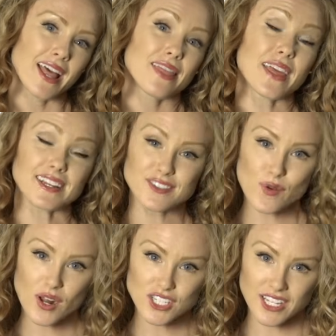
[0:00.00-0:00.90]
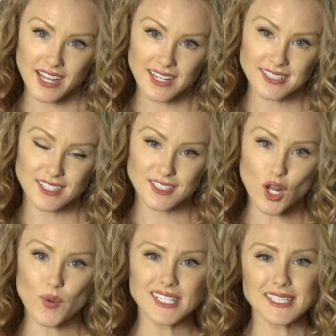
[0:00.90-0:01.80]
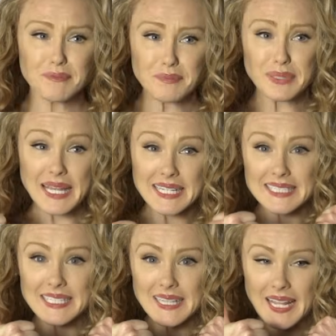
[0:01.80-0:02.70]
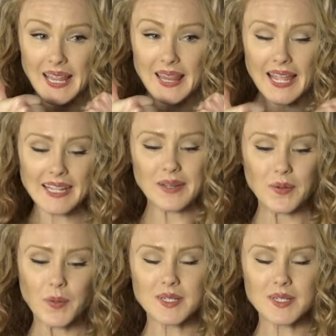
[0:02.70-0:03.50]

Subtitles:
Thanks for watching, guys, and as always, please click a like or